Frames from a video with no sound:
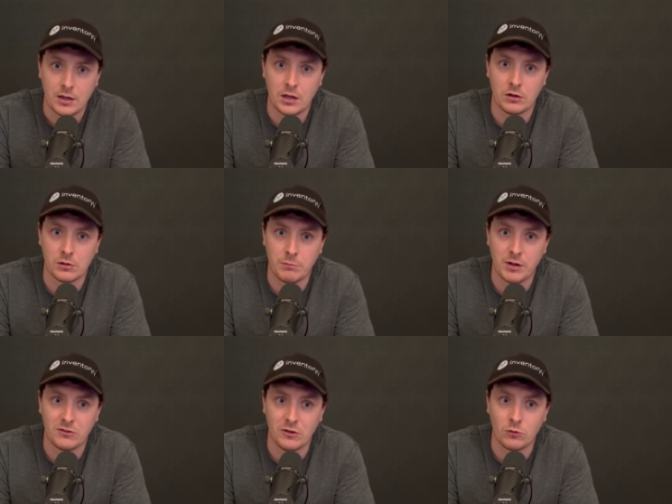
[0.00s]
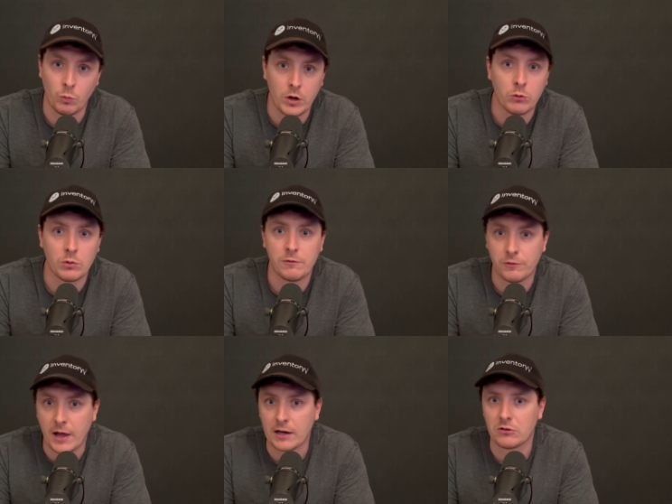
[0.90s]
in your business will
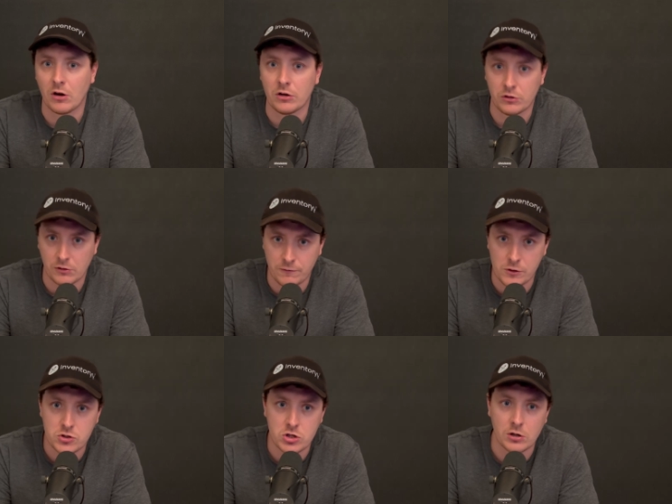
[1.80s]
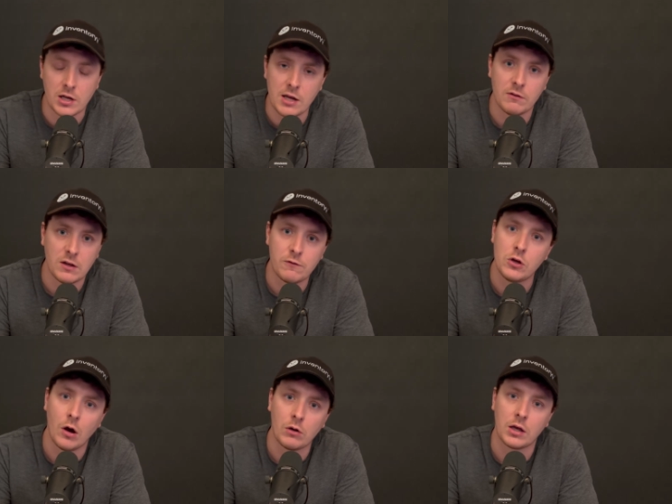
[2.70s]
reflect on your future, even if you
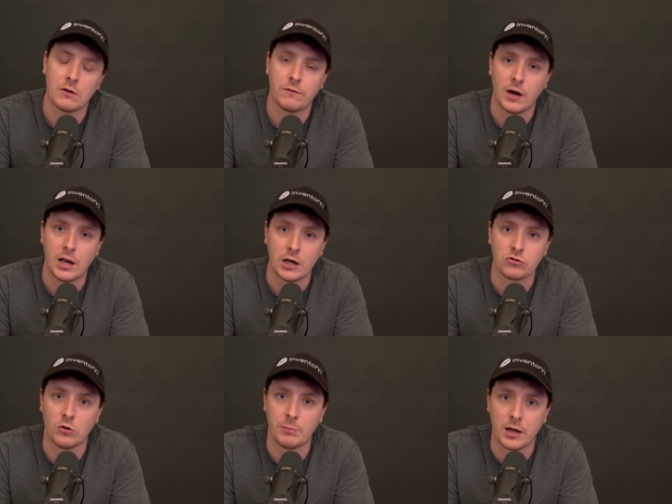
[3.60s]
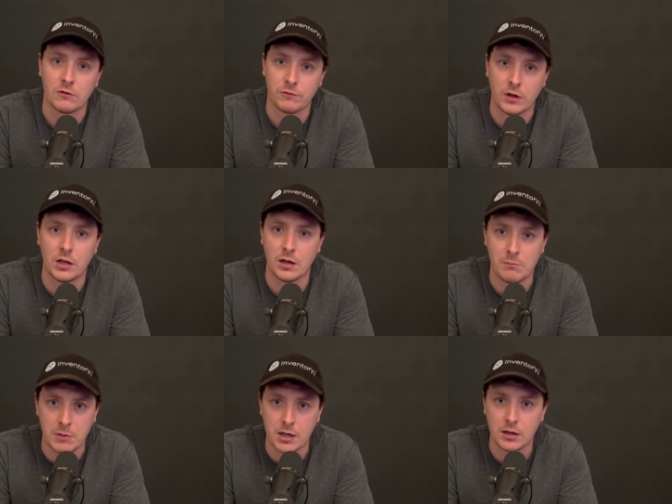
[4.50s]
don't get a financial benefit
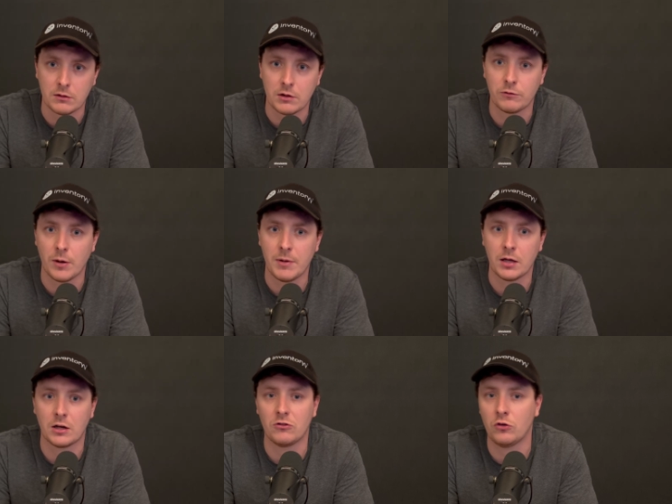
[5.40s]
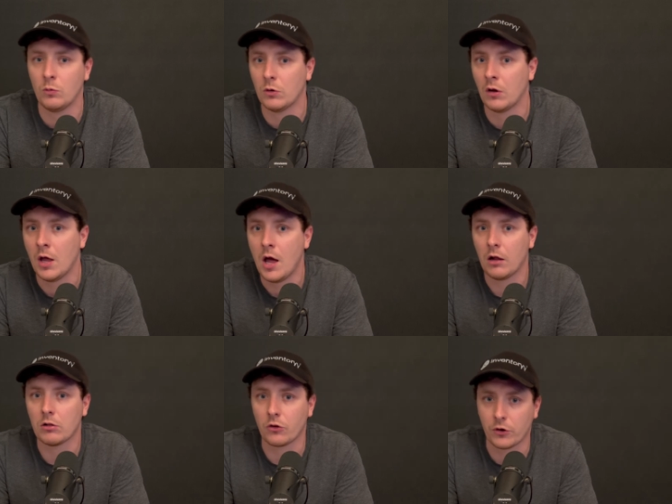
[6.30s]
immediately from it, because you will
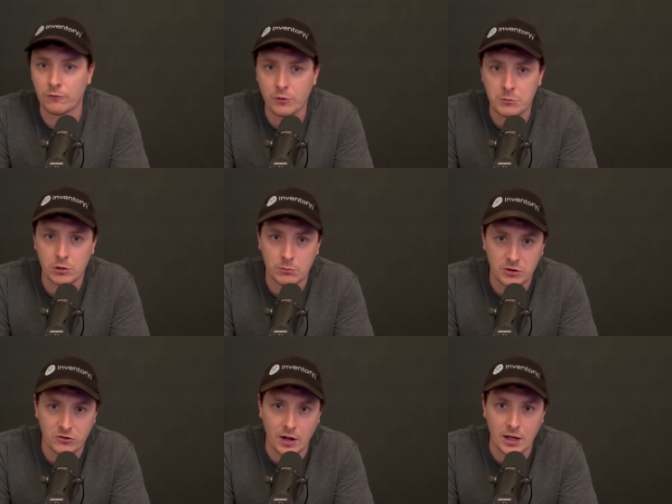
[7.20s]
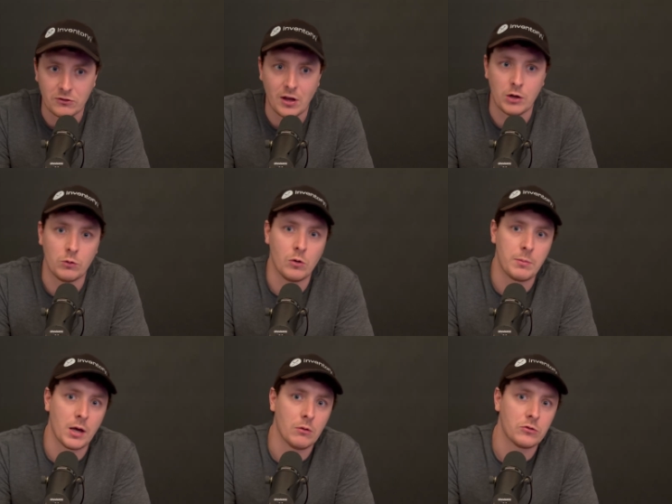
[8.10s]
learn from your mistakes and you will
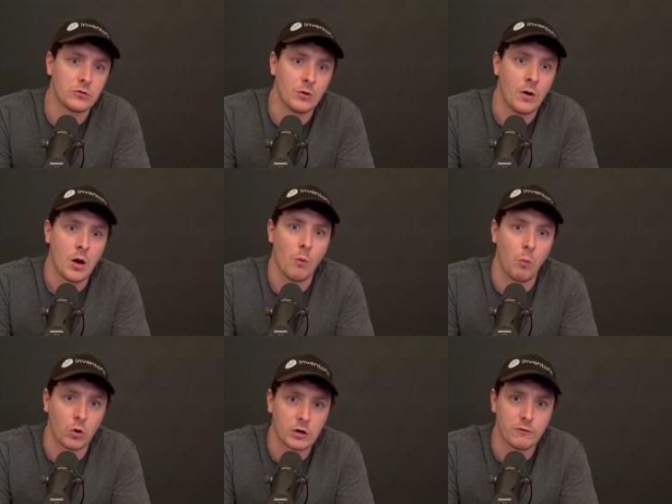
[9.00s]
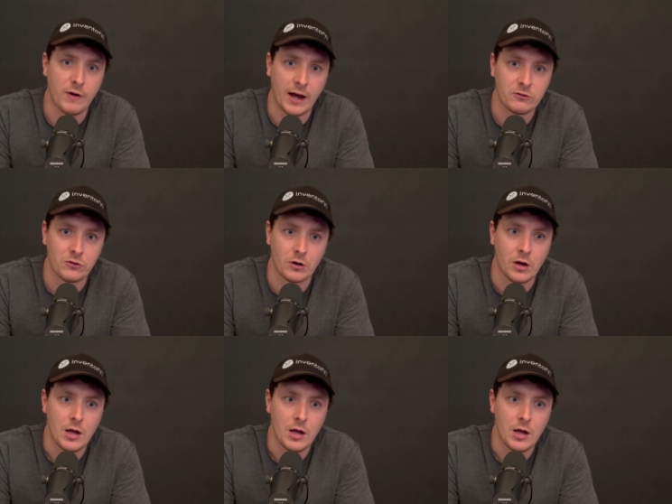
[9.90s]
be able to work faster.